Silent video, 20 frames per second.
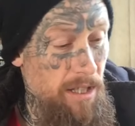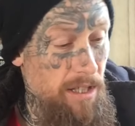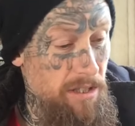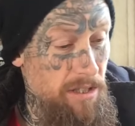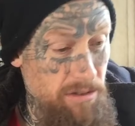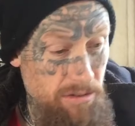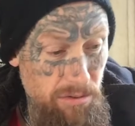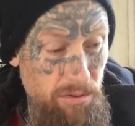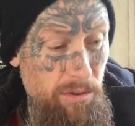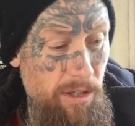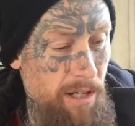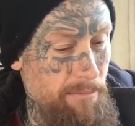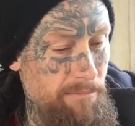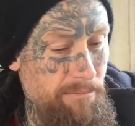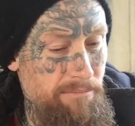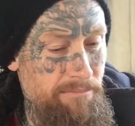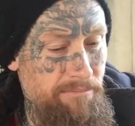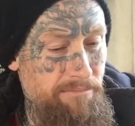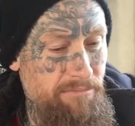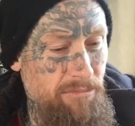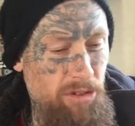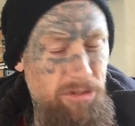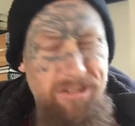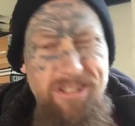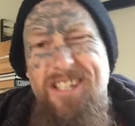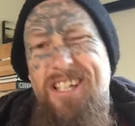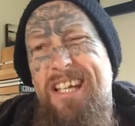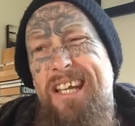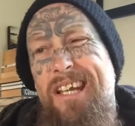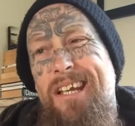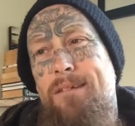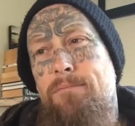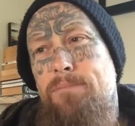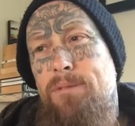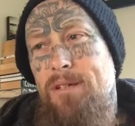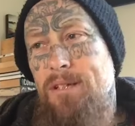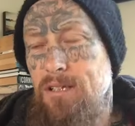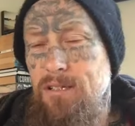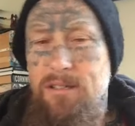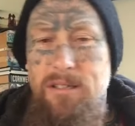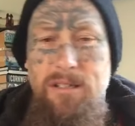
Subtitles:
still am, not scared, but